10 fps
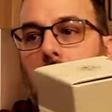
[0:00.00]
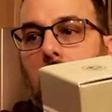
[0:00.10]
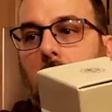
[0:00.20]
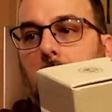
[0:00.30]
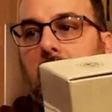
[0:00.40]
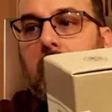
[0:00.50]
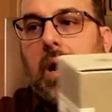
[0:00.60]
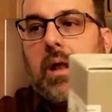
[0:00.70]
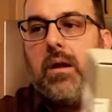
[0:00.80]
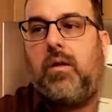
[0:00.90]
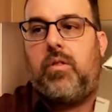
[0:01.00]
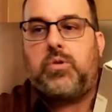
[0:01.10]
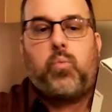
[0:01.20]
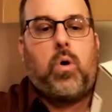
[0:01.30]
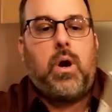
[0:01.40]
And
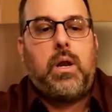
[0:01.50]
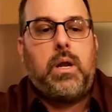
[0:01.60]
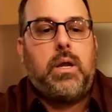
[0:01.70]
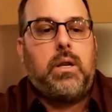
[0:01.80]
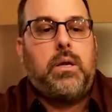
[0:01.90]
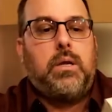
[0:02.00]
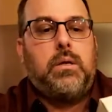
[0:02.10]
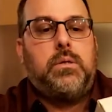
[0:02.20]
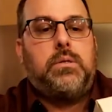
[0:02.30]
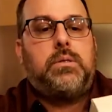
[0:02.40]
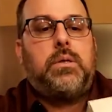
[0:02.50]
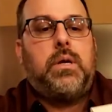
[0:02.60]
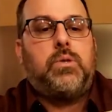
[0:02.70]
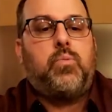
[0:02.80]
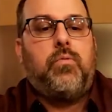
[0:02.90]
this one, it
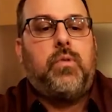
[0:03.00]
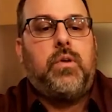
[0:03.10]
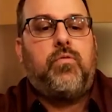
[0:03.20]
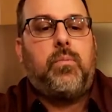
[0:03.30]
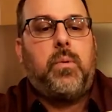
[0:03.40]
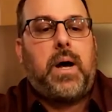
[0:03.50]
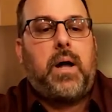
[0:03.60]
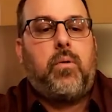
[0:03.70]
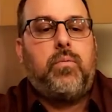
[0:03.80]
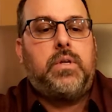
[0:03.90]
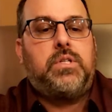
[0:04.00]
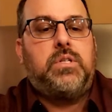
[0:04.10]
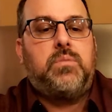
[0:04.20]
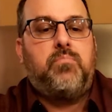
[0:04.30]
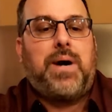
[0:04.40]
is, as we read from the bottle,
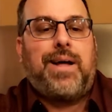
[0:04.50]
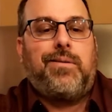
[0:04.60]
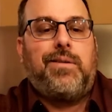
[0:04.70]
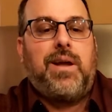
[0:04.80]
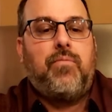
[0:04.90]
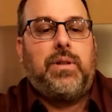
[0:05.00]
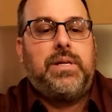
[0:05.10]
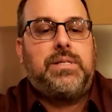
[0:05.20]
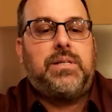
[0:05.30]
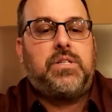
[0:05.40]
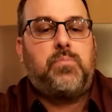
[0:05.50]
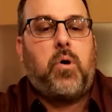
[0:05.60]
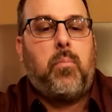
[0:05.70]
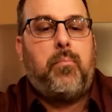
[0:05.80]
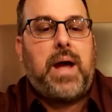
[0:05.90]
this is bottled and released in
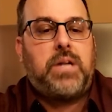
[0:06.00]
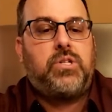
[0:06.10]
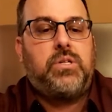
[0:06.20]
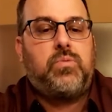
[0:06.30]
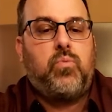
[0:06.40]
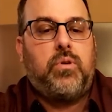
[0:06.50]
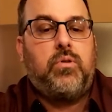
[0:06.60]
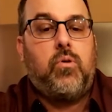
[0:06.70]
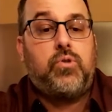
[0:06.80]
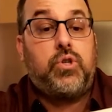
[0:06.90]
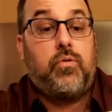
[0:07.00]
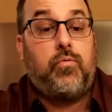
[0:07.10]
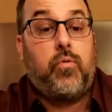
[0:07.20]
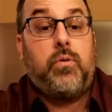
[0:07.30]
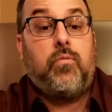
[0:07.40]
small batches with no
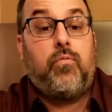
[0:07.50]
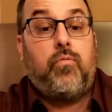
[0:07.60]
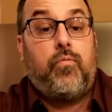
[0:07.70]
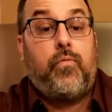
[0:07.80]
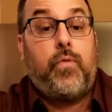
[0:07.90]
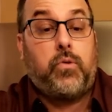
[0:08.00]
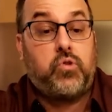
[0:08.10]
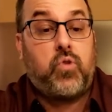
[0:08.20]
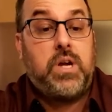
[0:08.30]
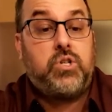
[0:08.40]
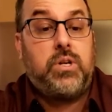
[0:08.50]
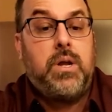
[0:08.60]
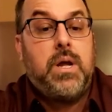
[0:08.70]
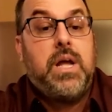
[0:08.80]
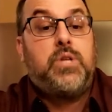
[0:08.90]
chill for
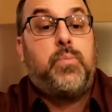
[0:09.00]
filtration.